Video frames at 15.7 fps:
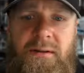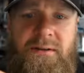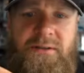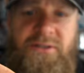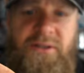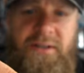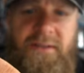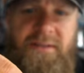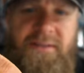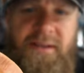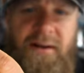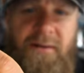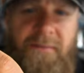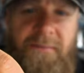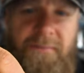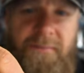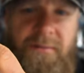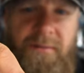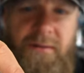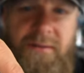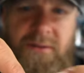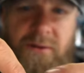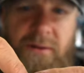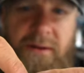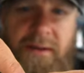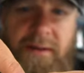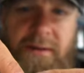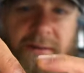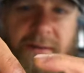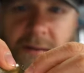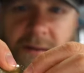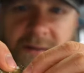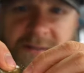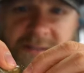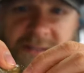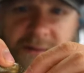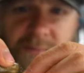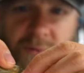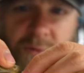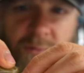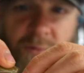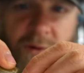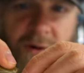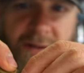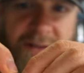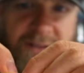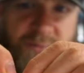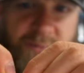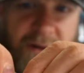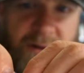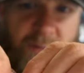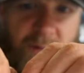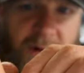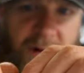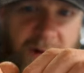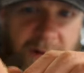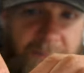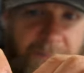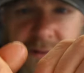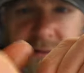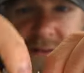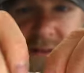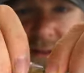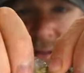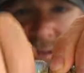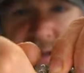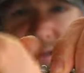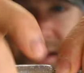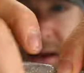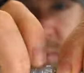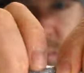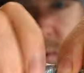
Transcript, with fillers: Let's check this out. Let's go ahead and assemble one. Let's rig one up. Just gonna take that